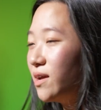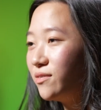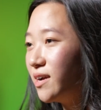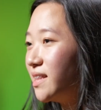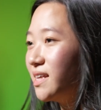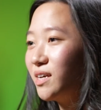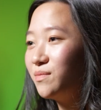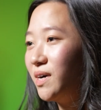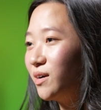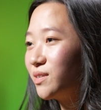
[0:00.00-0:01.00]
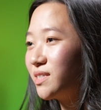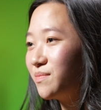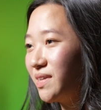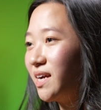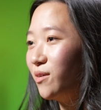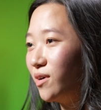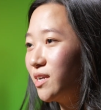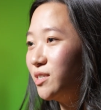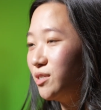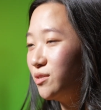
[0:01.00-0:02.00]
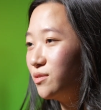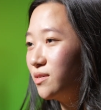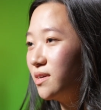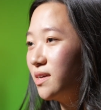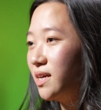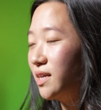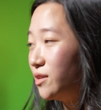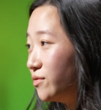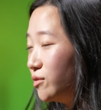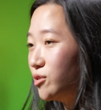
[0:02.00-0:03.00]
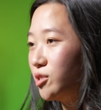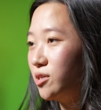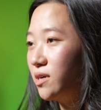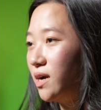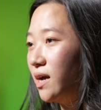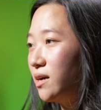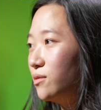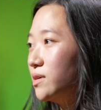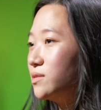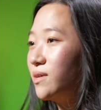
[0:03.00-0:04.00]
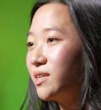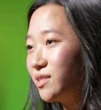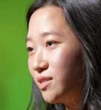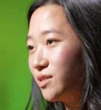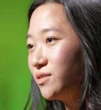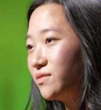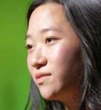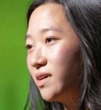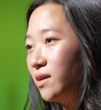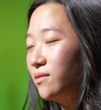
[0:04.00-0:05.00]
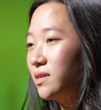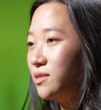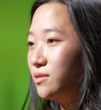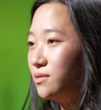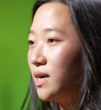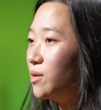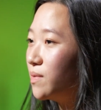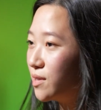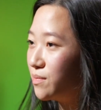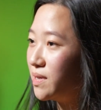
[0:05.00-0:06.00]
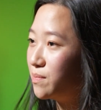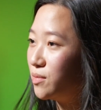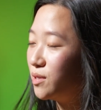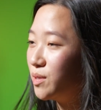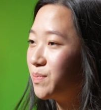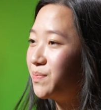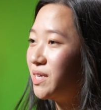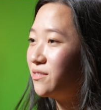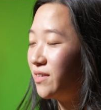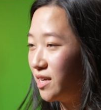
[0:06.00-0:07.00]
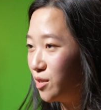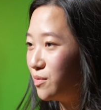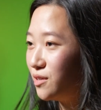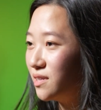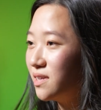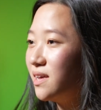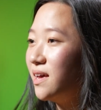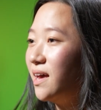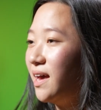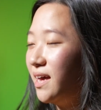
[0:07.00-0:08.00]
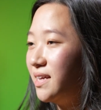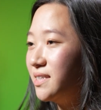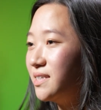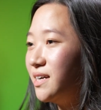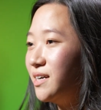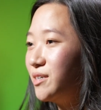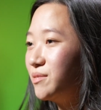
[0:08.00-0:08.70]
Whenever I think about something I want to do in the future, I always want to serve. I want to help other people, be available, and